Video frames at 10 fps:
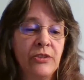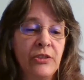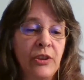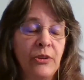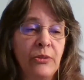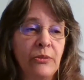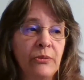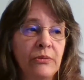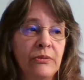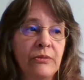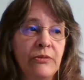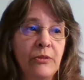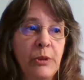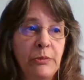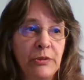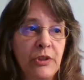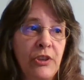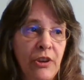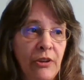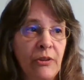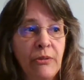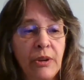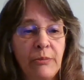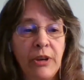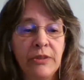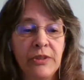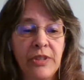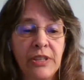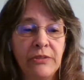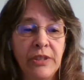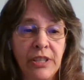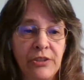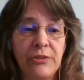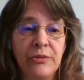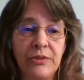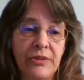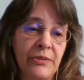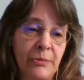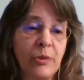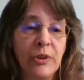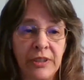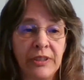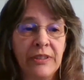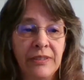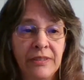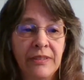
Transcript: So for people to know about the sensory issues is important.